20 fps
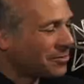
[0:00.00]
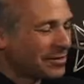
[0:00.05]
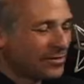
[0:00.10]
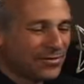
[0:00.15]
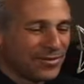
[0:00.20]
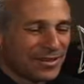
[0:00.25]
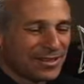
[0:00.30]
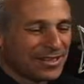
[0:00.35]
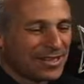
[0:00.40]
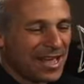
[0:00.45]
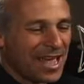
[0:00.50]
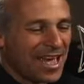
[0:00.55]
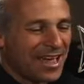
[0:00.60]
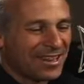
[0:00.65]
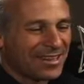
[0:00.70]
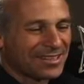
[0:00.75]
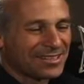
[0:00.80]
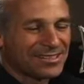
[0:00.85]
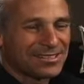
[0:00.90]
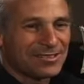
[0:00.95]
Terrific,
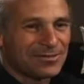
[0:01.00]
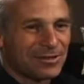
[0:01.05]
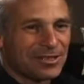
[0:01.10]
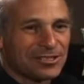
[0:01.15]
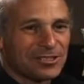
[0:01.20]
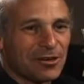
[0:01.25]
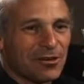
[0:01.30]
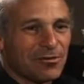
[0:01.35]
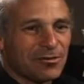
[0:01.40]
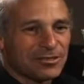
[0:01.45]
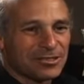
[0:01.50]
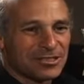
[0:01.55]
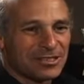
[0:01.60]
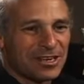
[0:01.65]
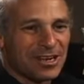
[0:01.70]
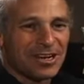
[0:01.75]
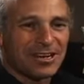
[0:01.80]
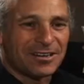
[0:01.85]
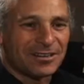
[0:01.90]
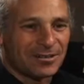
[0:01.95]
Alex. It's always
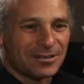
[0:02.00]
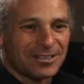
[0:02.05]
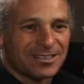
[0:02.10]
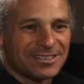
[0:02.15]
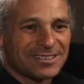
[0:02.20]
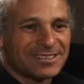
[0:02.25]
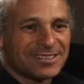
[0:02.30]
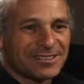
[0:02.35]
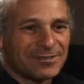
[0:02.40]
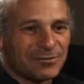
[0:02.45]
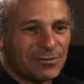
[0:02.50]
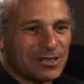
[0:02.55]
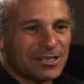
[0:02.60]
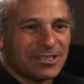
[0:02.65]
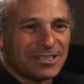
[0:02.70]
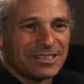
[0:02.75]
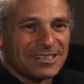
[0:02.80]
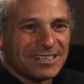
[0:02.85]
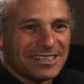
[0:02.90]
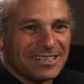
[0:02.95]
an honor,
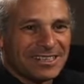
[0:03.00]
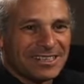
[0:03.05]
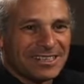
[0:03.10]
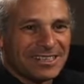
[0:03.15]
really.